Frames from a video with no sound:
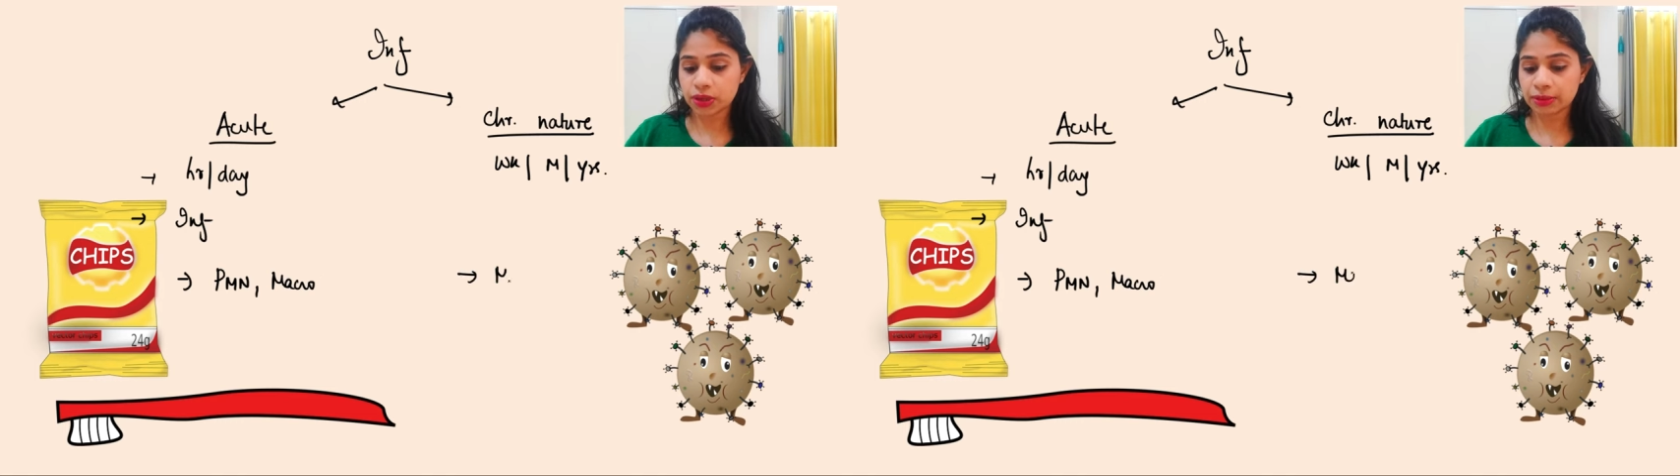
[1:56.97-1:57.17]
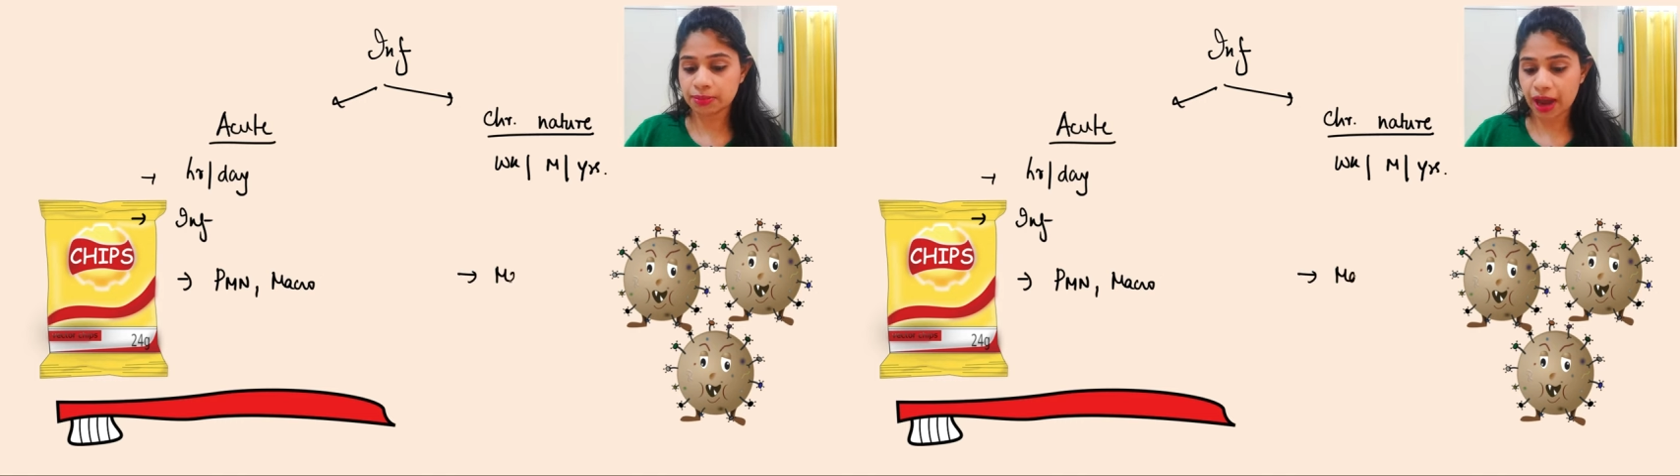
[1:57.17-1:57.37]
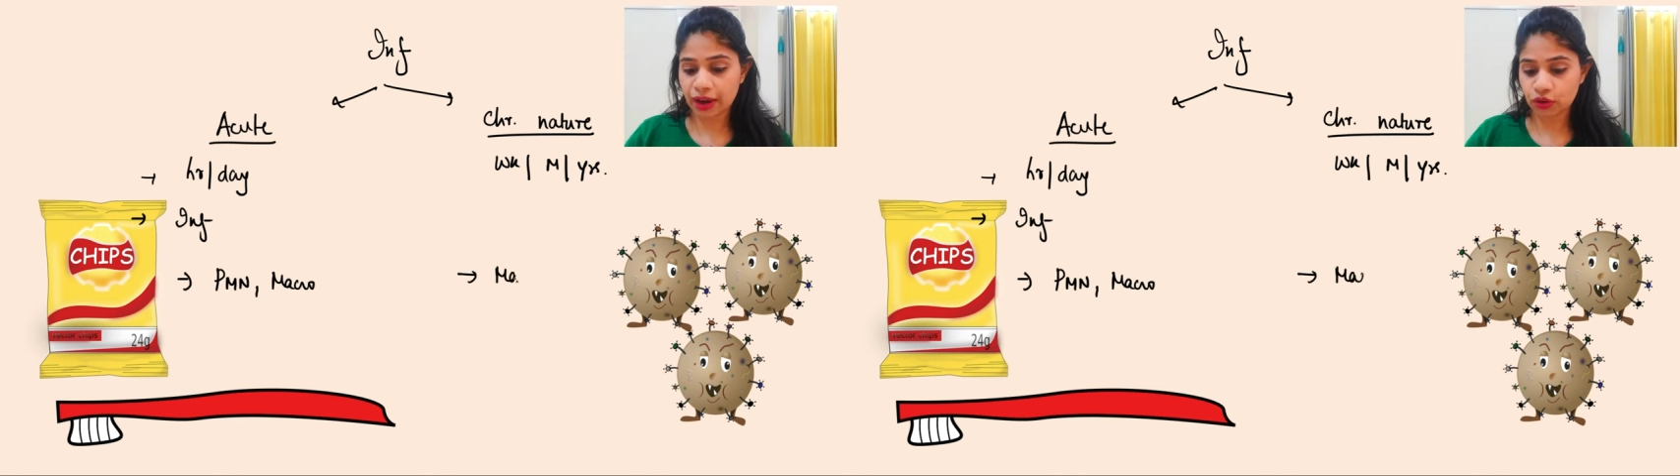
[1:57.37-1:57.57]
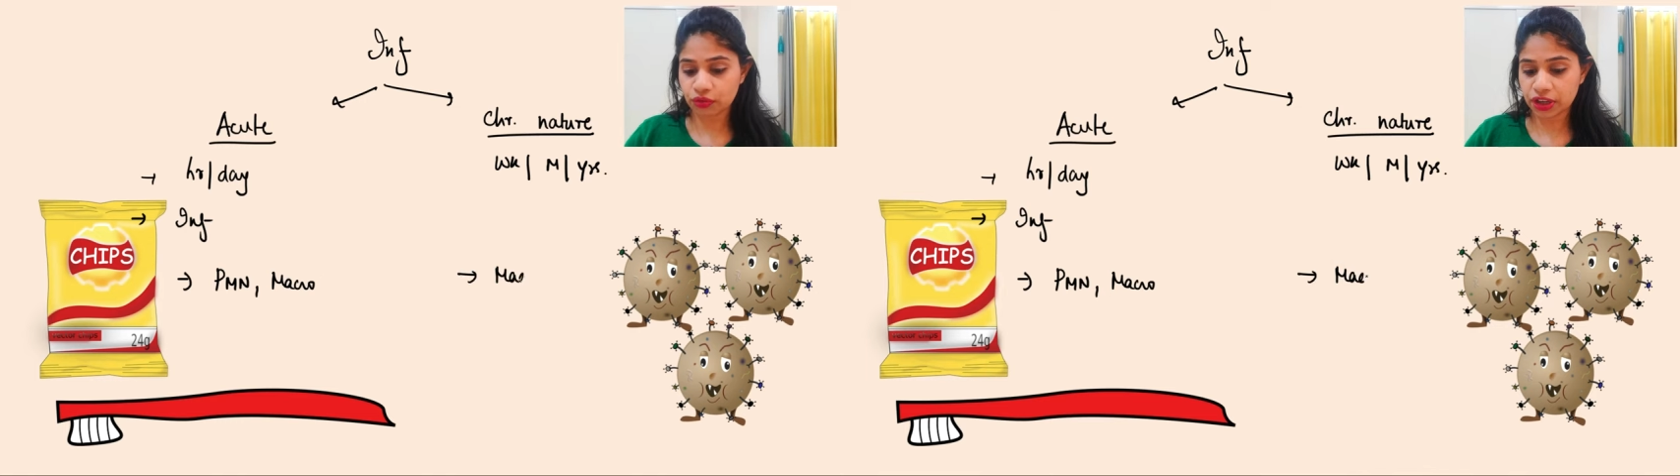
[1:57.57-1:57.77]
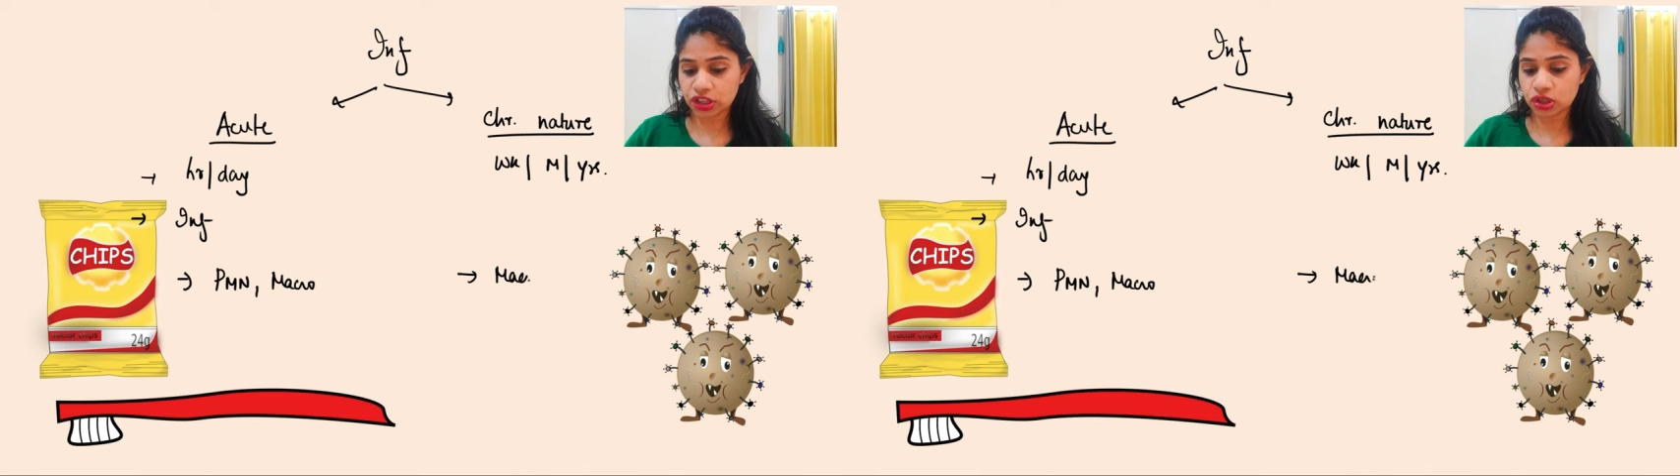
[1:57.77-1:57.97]
with
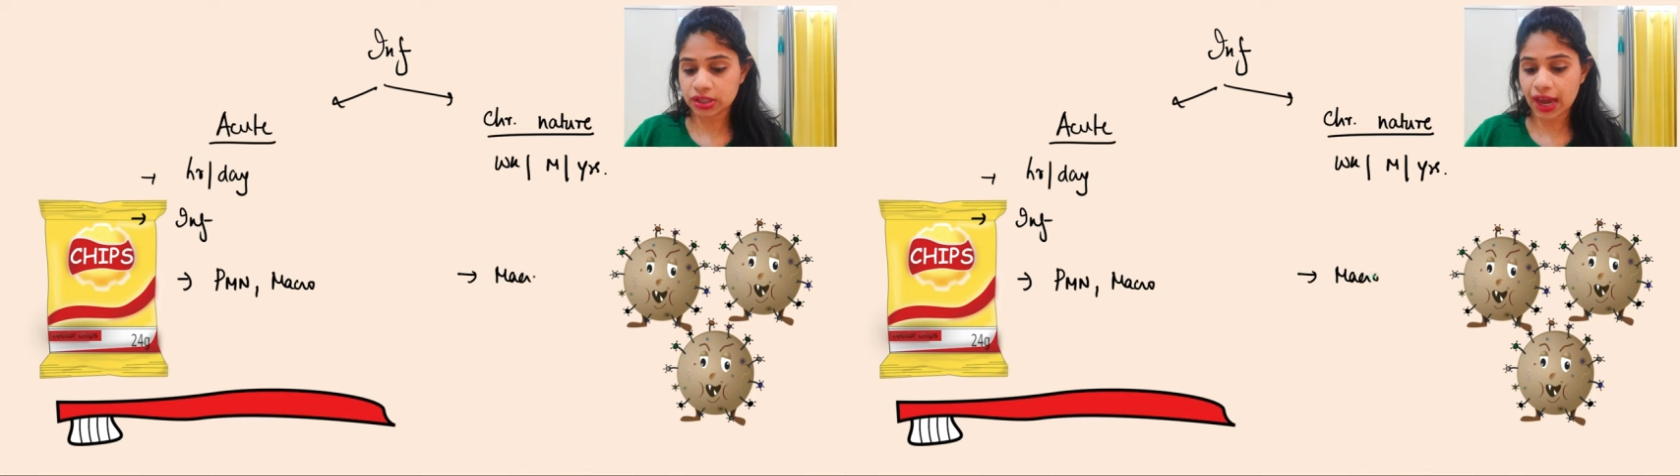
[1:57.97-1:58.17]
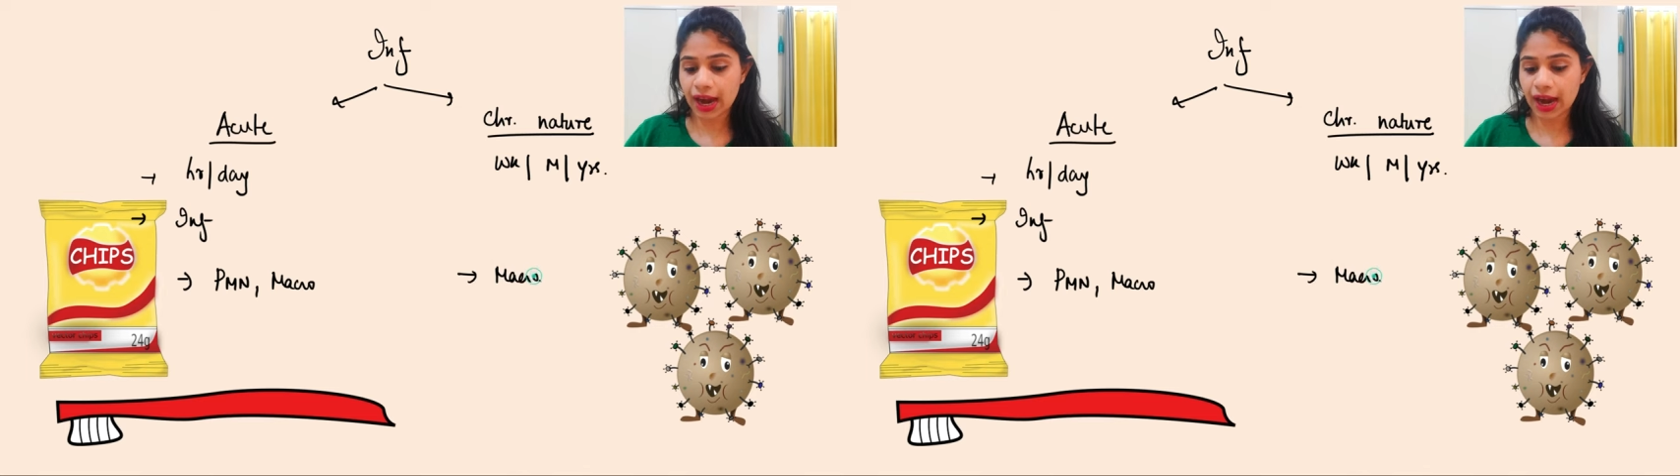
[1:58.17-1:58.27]
macrophages